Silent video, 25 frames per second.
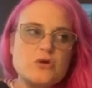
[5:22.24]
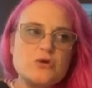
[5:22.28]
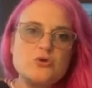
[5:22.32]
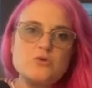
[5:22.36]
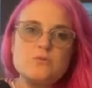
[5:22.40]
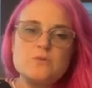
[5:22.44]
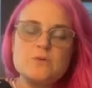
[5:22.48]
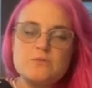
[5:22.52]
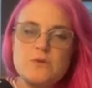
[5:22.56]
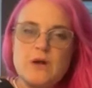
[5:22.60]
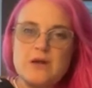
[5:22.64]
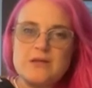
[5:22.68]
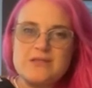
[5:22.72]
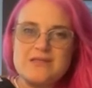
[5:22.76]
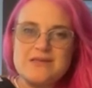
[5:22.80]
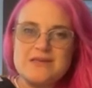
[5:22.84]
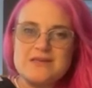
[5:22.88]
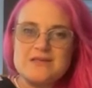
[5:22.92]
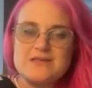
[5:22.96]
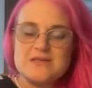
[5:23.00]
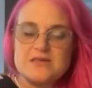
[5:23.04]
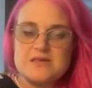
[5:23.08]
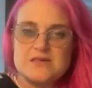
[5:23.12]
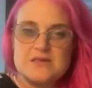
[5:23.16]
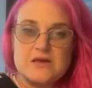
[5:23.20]
rewrite
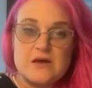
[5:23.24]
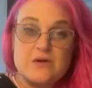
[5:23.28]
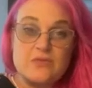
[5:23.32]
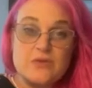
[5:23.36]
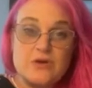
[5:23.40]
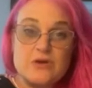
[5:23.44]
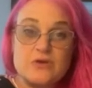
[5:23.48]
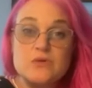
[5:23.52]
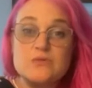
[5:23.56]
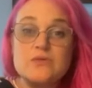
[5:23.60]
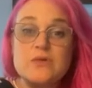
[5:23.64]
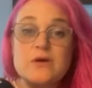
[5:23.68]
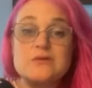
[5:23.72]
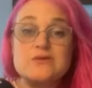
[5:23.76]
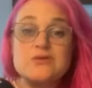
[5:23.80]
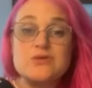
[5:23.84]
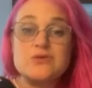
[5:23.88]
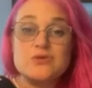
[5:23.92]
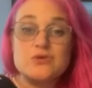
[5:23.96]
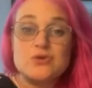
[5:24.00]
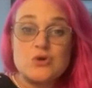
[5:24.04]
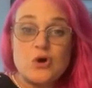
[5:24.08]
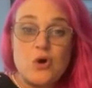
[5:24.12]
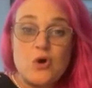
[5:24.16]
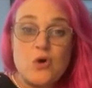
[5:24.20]
things to sound like you. That's
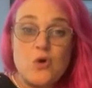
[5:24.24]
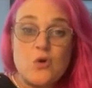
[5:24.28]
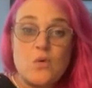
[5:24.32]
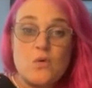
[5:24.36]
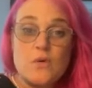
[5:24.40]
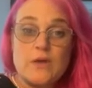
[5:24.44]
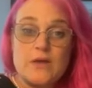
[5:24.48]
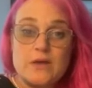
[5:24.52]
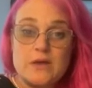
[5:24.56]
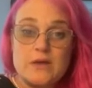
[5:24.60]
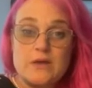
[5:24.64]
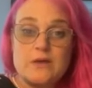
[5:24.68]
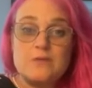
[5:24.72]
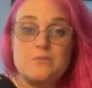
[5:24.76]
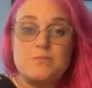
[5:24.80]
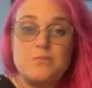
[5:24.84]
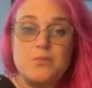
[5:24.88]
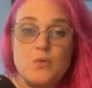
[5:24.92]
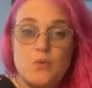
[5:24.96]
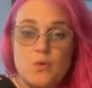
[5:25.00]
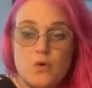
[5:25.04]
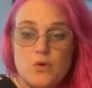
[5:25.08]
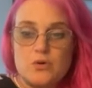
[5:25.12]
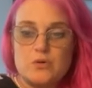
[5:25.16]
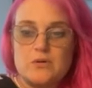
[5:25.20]
so
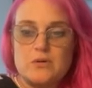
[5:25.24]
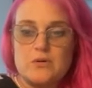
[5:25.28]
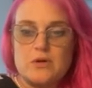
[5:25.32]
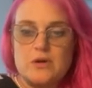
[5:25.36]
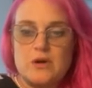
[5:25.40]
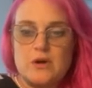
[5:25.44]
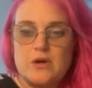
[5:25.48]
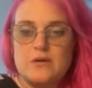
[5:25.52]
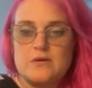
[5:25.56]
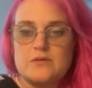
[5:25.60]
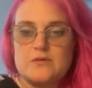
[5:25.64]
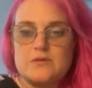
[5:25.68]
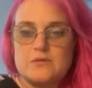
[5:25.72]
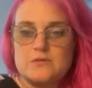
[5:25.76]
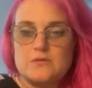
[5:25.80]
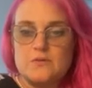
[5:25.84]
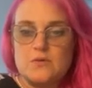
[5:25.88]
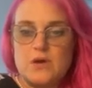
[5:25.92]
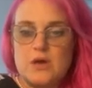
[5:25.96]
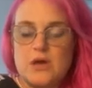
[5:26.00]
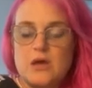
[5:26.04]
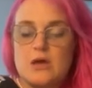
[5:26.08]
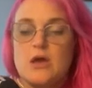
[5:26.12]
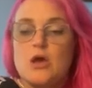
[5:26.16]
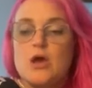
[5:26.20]
important, guys.
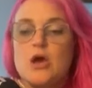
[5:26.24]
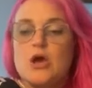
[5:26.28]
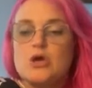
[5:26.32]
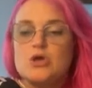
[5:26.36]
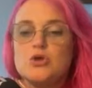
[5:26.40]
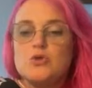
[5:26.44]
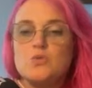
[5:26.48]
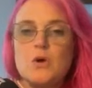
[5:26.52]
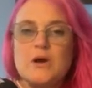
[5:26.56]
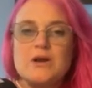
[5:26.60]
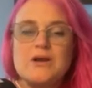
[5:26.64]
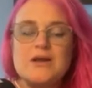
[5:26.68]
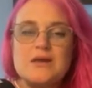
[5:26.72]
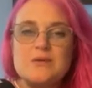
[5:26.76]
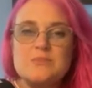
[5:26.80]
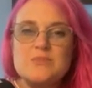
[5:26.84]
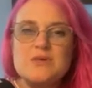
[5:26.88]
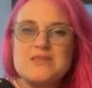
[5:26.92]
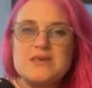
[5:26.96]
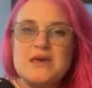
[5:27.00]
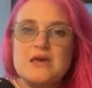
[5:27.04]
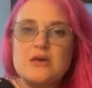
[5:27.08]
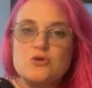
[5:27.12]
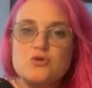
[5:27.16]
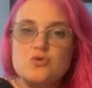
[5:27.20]
Okay, you want to
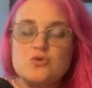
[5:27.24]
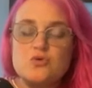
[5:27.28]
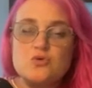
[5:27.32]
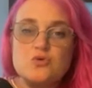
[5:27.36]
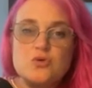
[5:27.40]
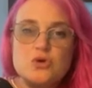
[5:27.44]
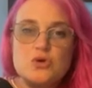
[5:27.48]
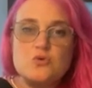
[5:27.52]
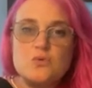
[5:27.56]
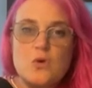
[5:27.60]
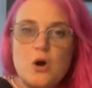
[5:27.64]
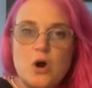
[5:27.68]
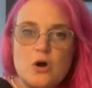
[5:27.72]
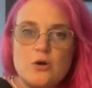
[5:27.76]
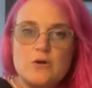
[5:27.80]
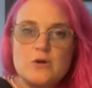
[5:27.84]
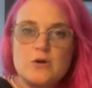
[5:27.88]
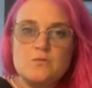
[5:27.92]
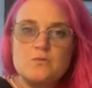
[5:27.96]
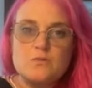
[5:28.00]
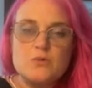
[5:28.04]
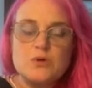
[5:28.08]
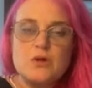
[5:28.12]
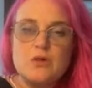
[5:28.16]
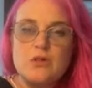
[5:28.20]
imitate who you are
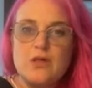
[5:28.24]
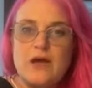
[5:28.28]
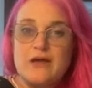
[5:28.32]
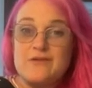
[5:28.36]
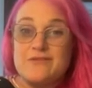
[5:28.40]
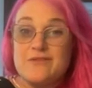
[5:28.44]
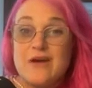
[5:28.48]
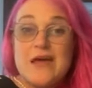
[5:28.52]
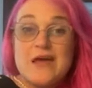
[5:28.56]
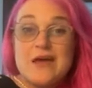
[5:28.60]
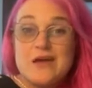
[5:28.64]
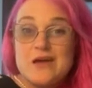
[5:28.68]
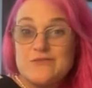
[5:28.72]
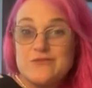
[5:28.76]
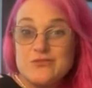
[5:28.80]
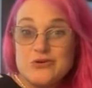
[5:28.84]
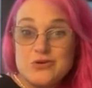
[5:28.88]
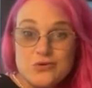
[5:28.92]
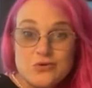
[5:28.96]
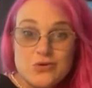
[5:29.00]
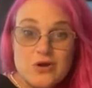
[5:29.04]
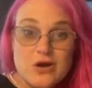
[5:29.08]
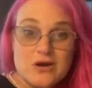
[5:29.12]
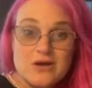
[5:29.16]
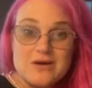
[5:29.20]
in real life. If
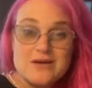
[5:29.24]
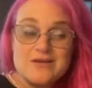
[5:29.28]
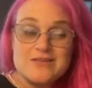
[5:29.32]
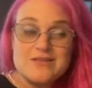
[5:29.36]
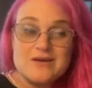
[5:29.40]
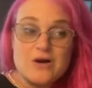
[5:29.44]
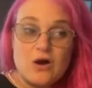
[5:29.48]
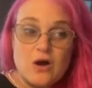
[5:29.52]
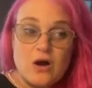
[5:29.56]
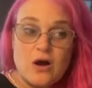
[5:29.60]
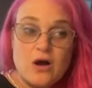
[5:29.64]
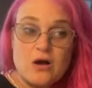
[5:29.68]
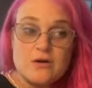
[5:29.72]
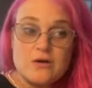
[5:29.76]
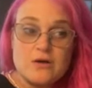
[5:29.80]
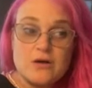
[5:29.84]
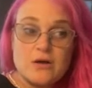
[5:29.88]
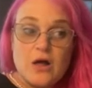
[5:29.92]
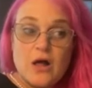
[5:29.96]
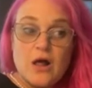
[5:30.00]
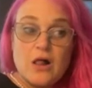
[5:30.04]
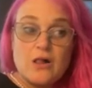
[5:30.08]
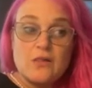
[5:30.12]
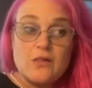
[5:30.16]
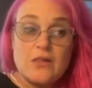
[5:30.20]
you're not going to talk
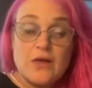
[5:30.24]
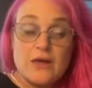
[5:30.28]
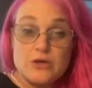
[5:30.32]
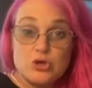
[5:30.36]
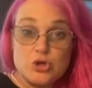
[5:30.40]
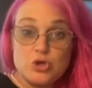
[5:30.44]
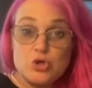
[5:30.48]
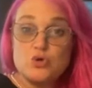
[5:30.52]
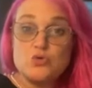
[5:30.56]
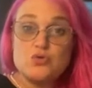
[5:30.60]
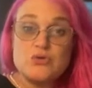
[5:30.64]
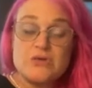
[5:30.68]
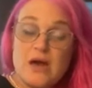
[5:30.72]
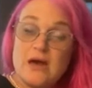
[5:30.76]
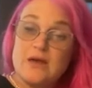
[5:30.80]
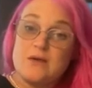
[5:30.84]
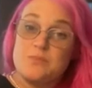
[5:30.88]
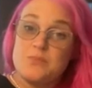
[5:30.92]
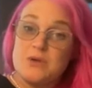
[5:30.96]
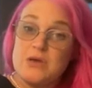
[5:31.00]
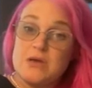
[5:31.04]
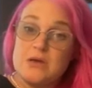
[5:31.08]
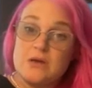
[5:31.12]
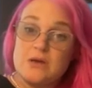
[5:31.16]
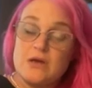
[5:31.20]
like you're
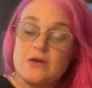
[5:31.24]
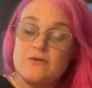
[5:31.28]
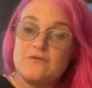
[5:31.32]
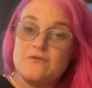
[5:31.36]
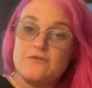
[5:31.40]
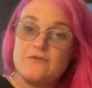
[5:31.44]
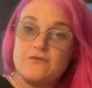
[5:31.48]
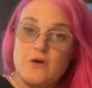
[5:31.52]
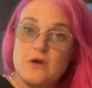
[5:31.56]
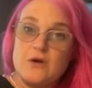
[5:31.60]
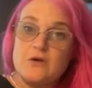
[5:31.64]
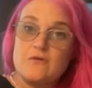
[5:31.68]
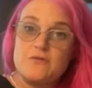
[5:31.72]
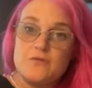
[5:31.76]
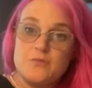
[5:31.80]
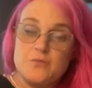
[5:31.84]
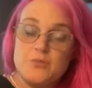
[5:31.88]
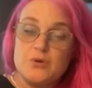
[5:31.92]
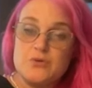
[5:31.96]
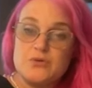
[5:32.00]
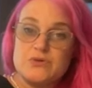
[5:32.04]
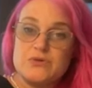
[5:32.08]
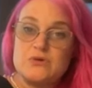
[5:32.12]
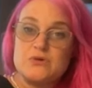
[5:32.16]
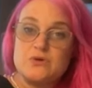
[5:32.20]
typing in front of a
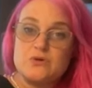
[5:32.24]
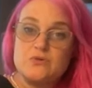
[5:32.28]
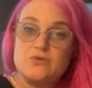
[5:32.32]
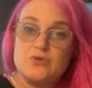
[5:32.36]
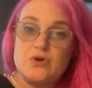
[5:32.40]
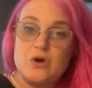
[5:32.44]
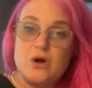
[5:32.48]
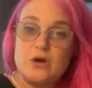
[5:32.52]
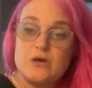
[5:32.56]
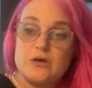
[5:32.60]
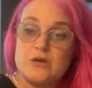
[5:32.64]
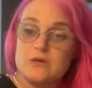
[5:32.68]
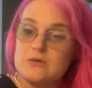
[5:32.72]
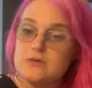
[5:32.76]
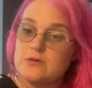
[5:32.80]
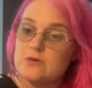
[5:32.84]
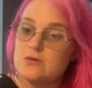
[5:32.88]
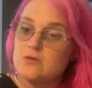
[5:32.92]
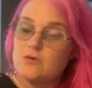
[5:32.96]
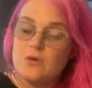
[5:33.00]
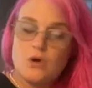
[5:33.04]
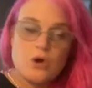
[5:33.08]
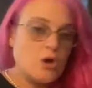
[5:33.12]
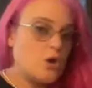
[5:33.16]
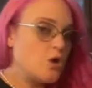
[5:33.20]
person that you're talking to,